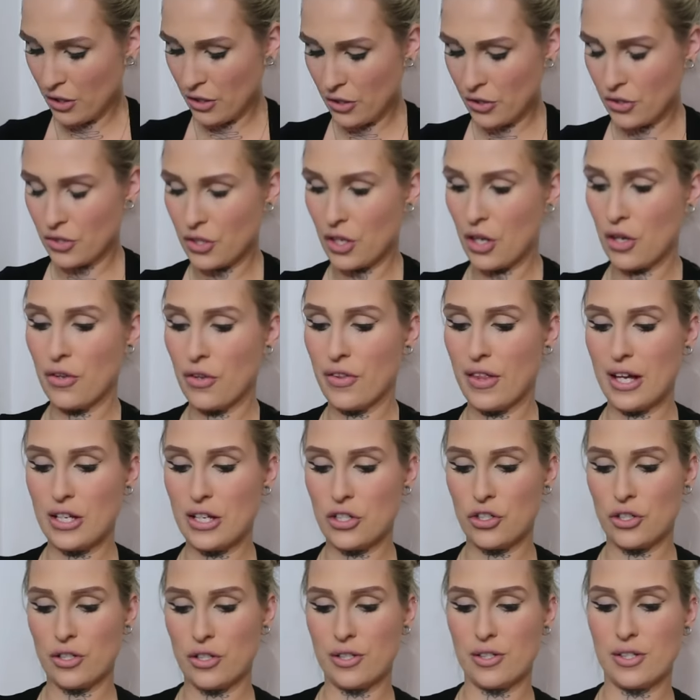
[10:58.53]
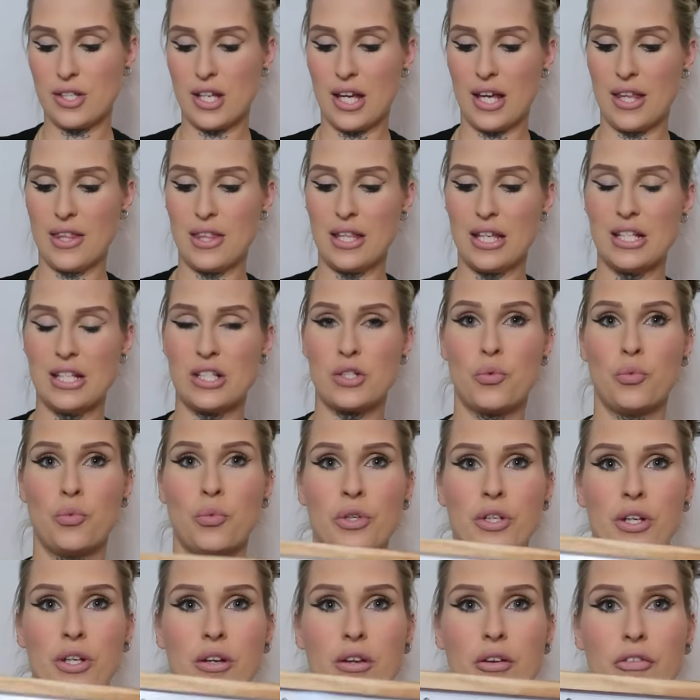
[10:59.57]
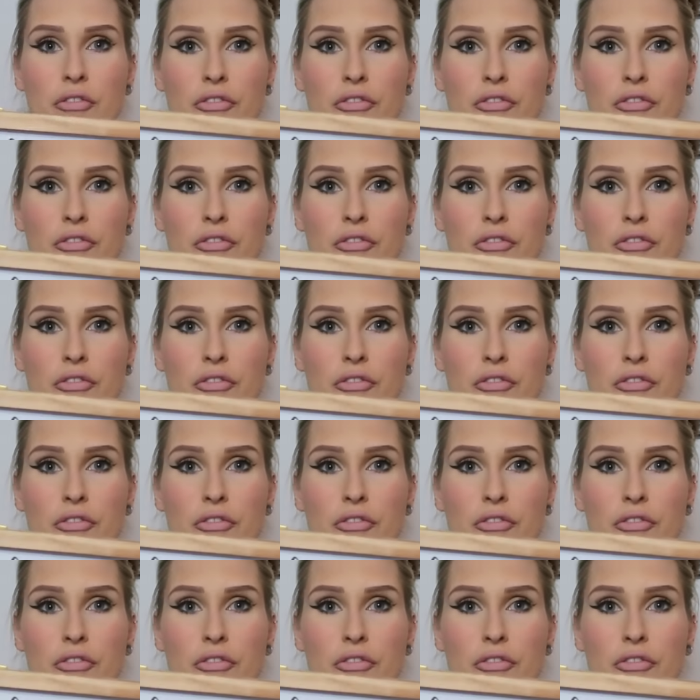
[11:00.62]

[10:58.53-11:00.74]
So they're just in these wooden